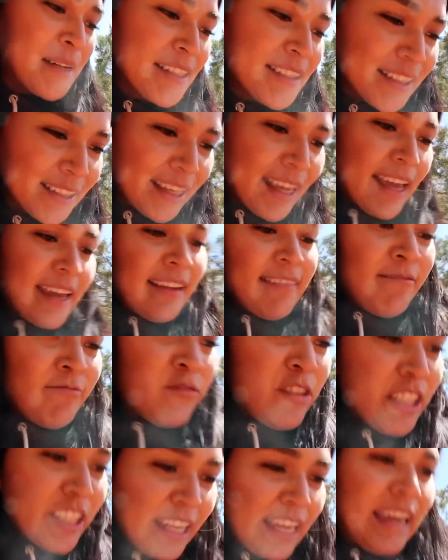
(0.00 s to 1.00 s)
but it's okay,
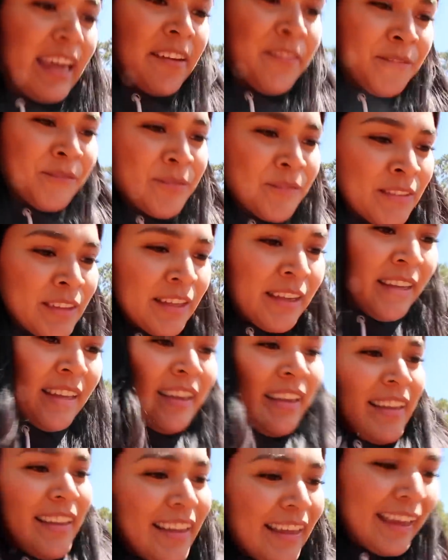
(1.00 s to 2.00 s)
it's okay.
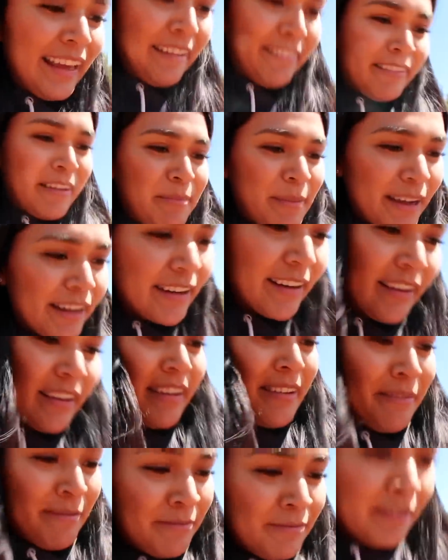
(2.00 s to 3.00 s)
Hey, we're better